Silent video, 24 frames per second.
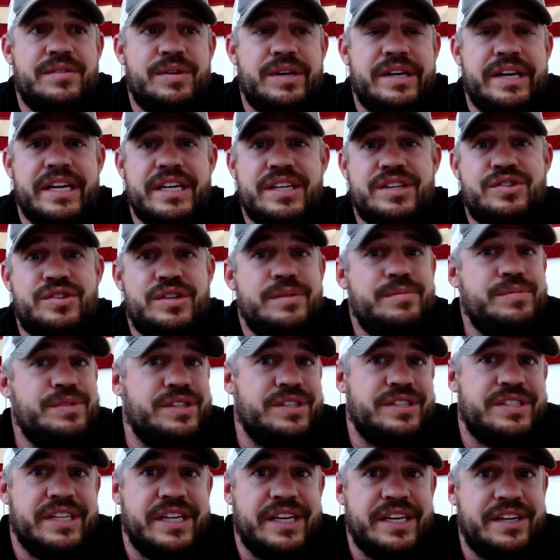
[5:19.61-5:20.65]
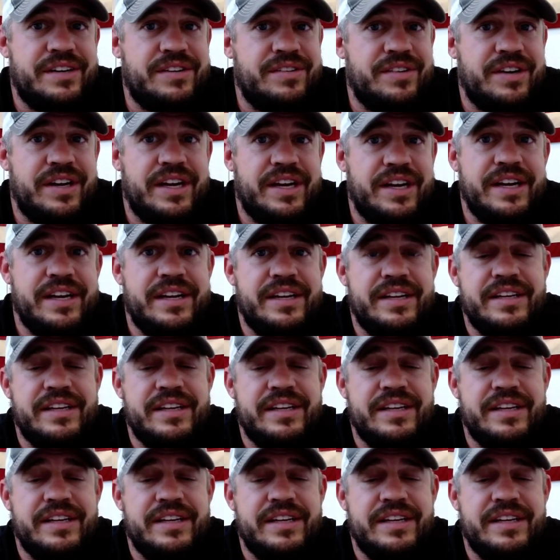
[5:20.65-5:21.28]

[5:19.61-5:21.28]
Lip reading: what kind of trips you take, right?